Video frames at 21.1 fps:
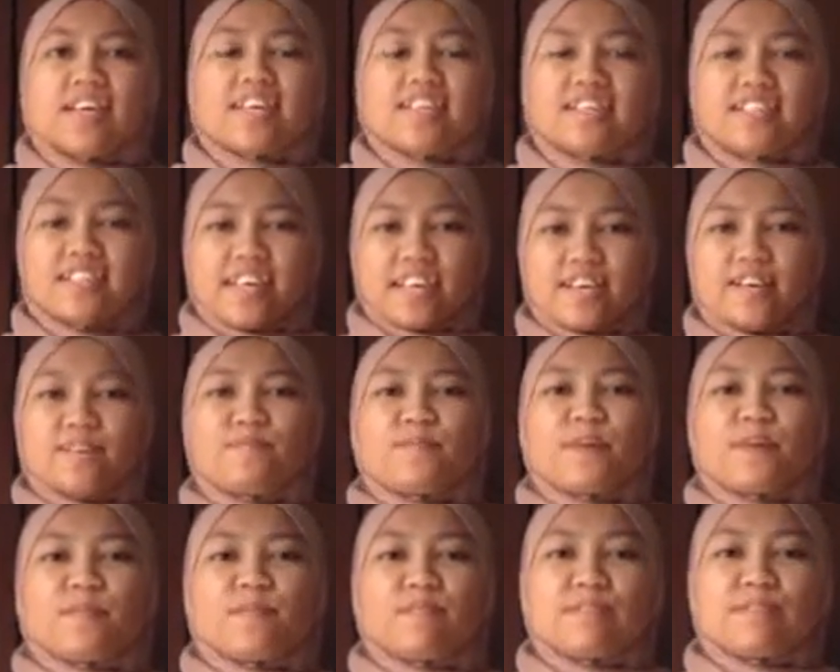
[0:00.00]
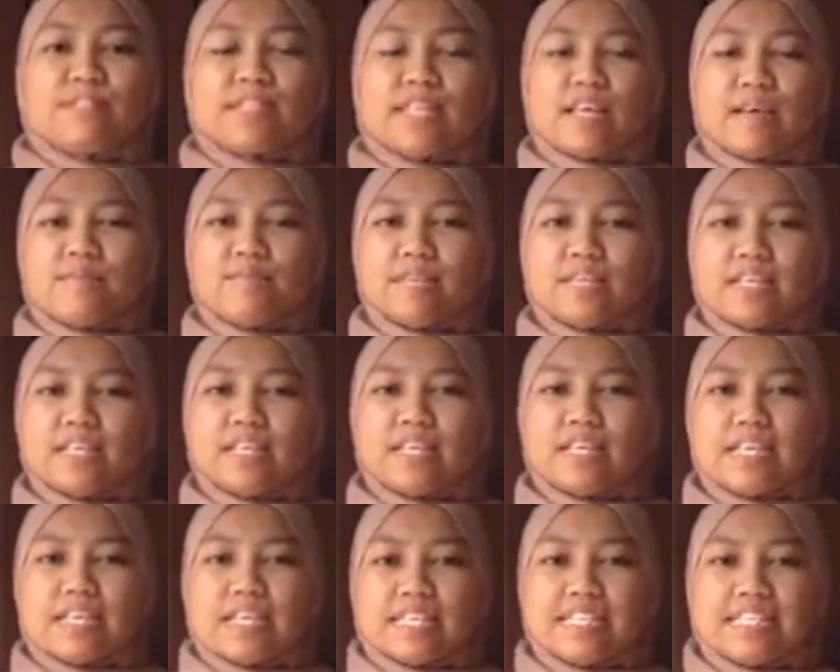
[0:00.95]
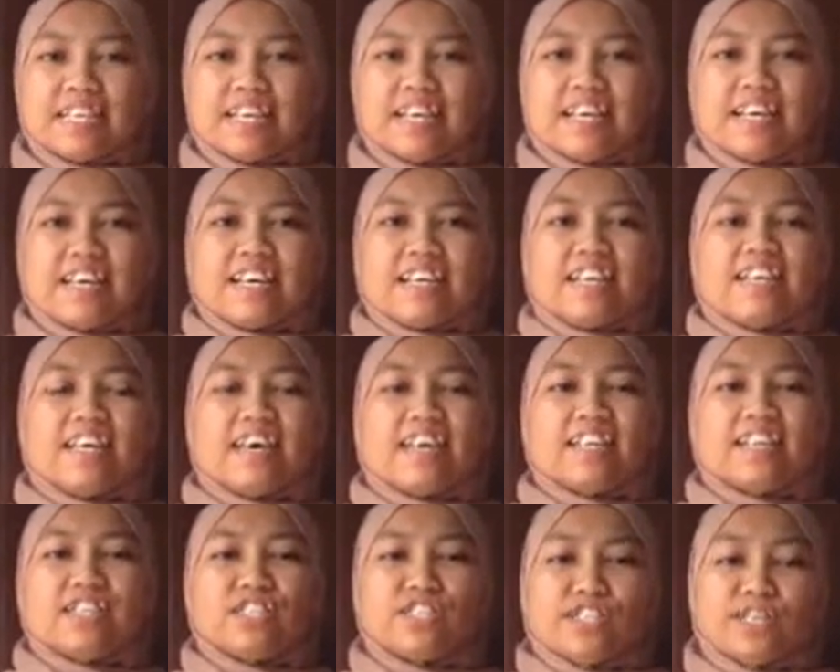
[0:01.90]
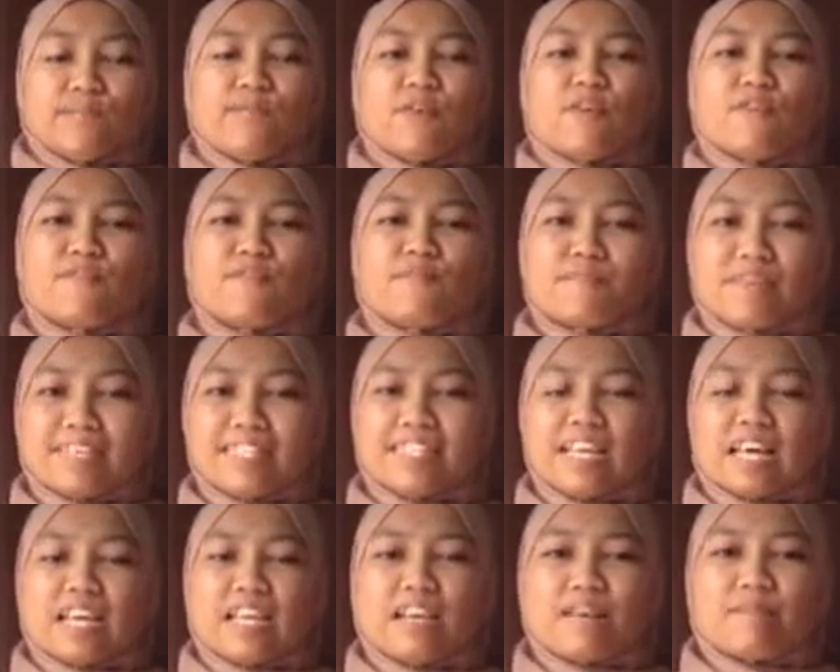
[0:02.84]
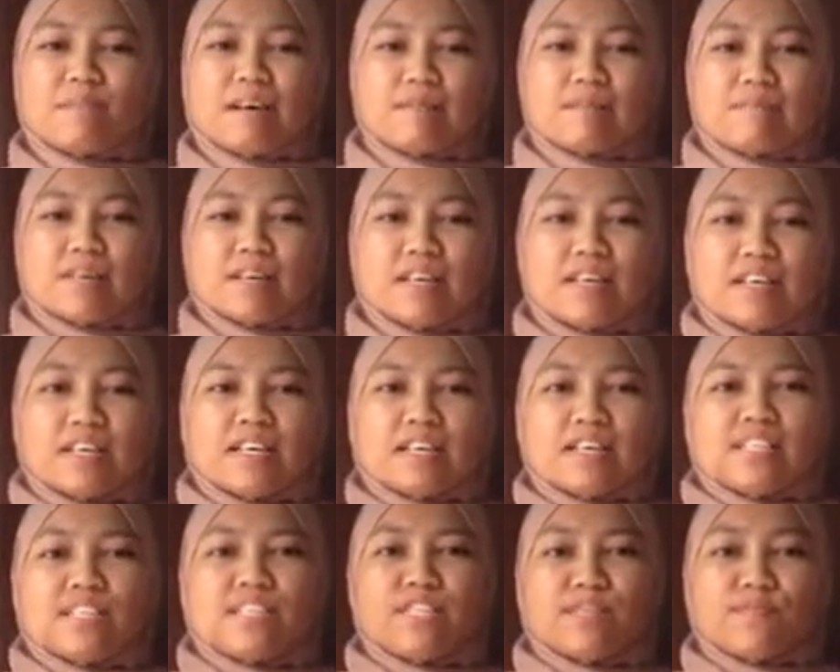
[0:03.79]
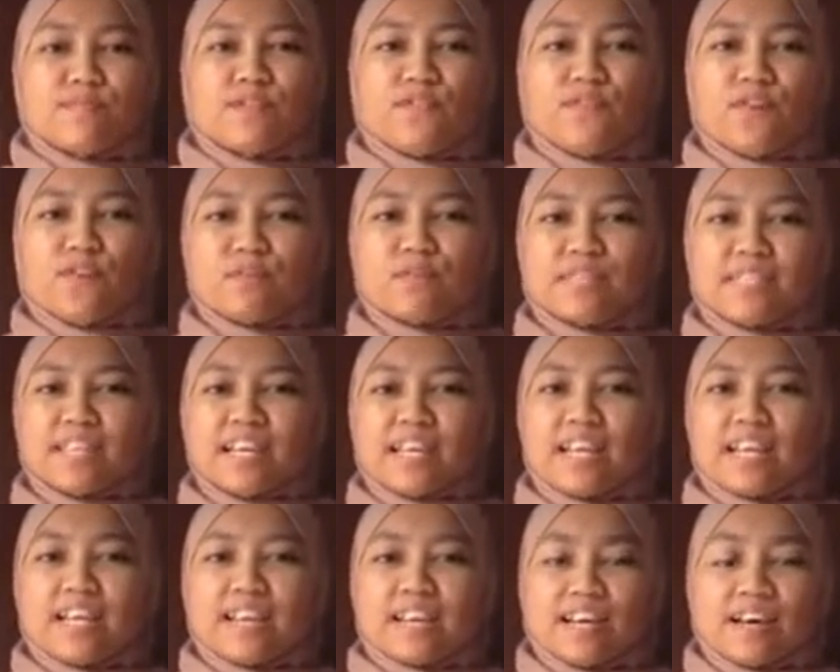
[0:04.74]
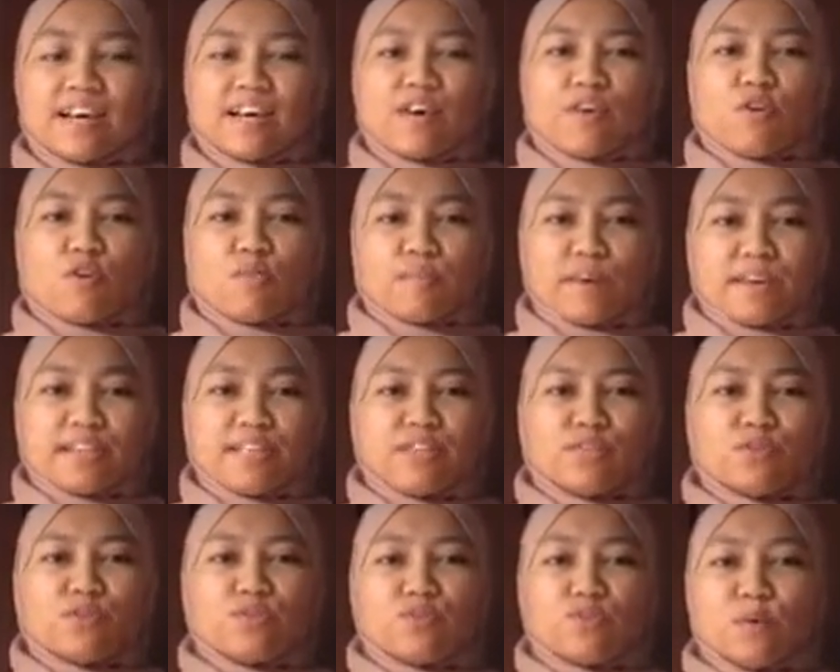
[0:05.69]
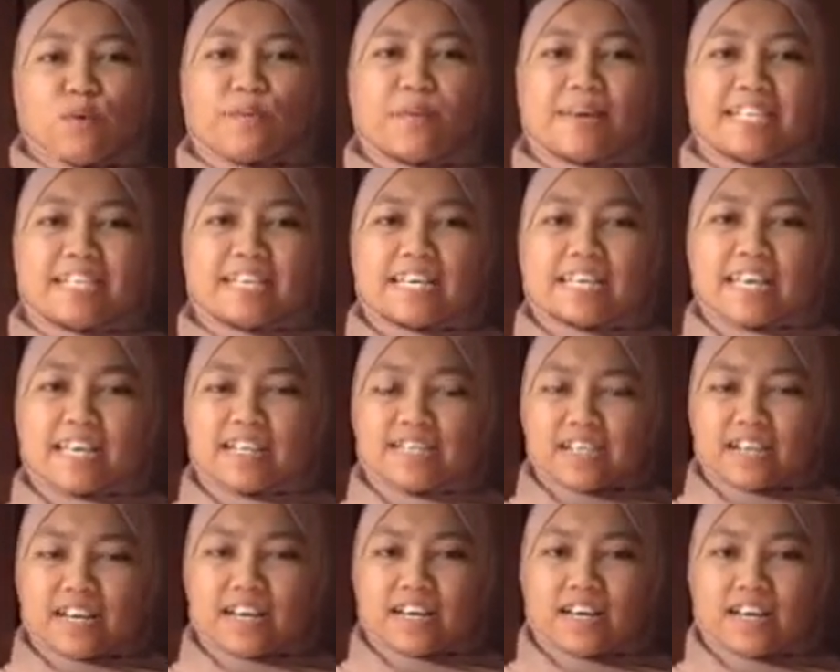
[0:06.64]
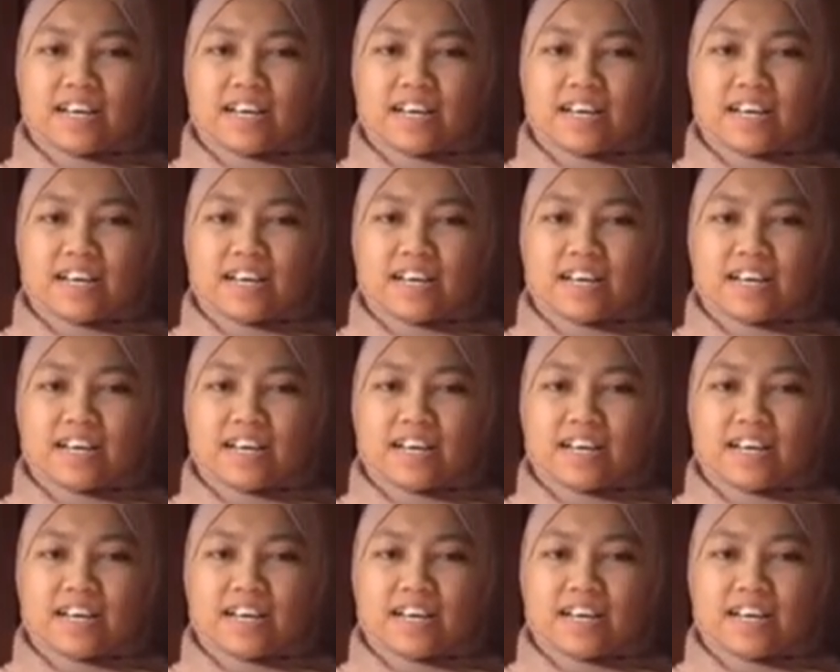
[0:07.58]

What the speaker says: The second problem statement is that the ship of Miss Alabama shipped from Salalah, Oman to Mombasa, Kenya.